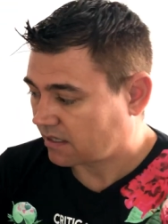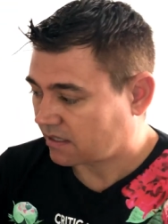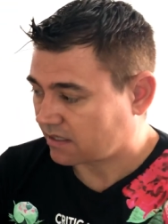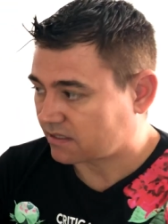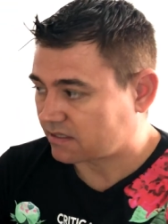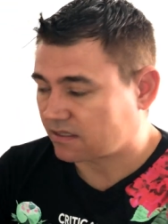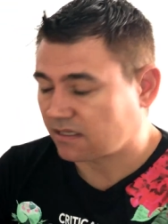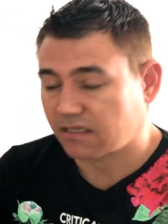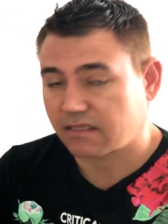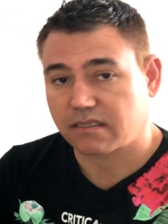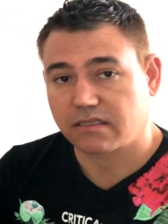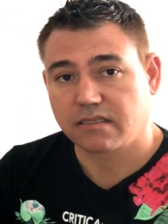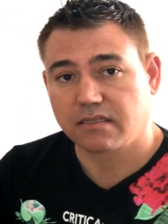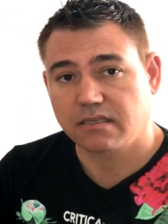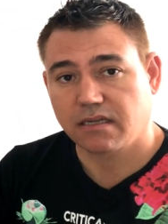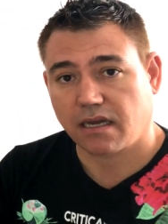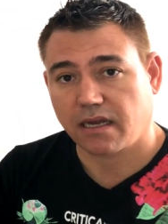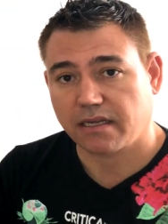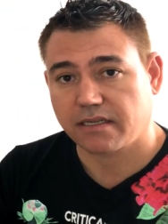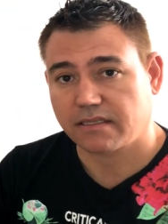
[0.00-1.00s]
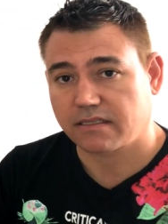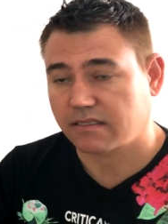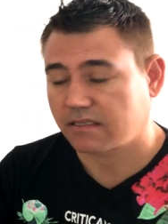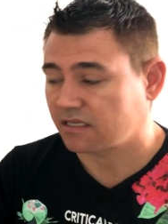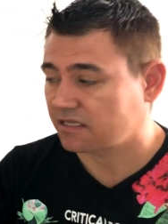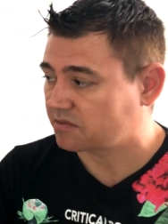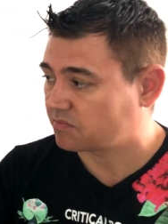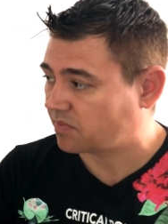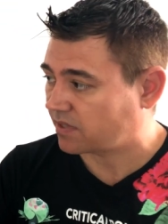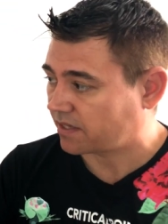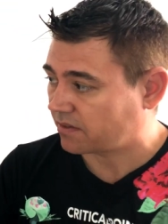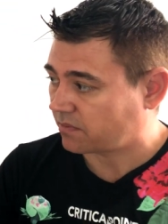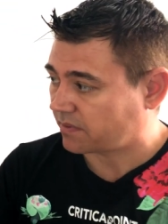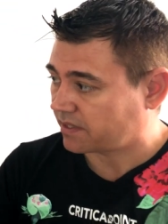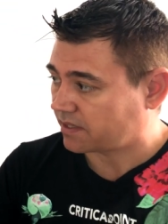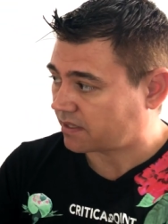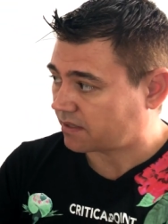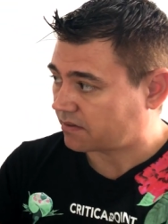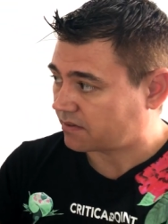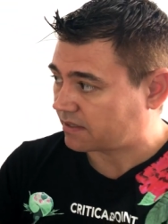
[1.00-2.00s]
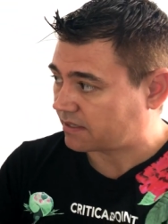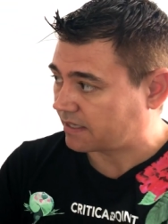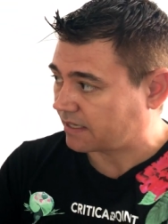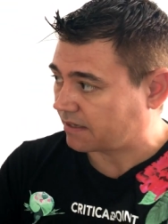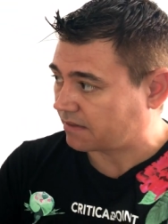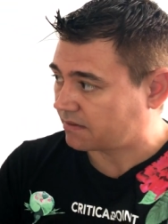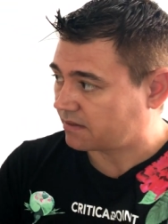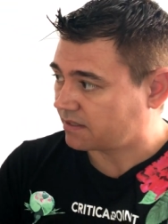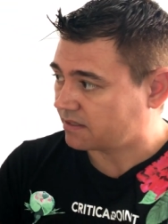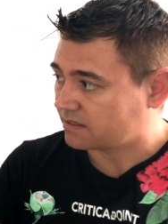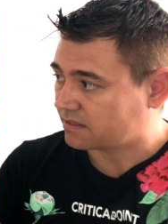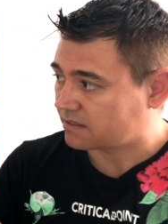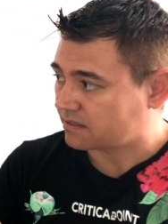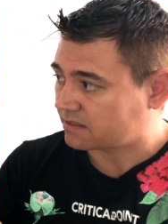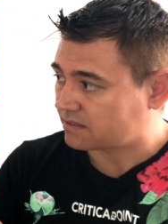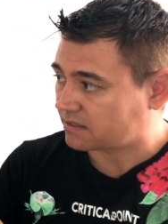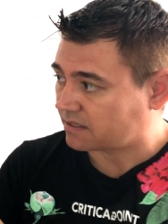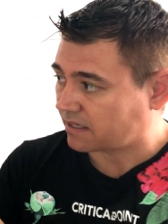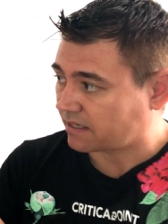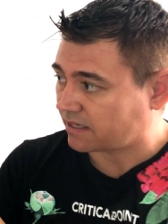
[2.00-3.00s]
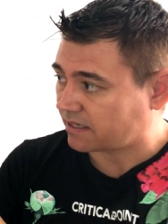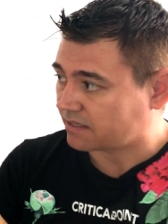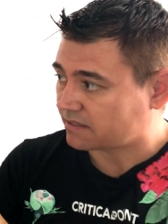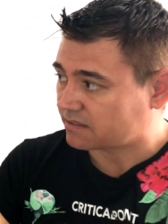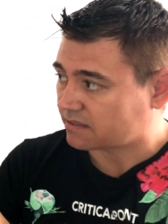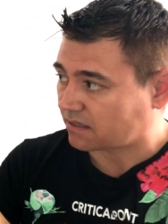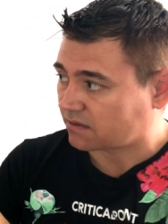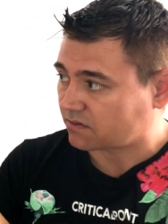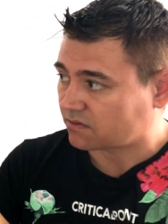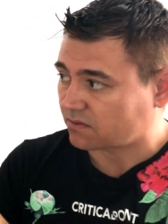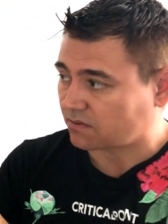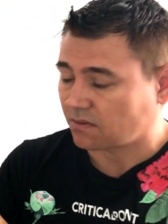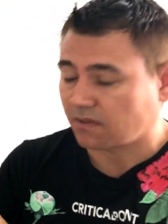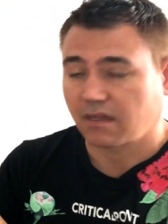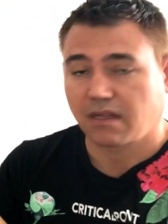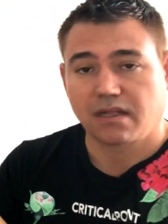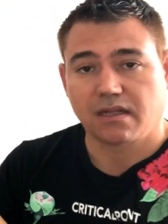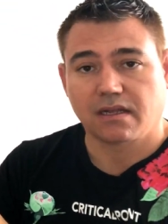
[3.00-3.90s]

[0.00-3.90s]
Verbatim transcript: is this nice display window. Now this is really so cool.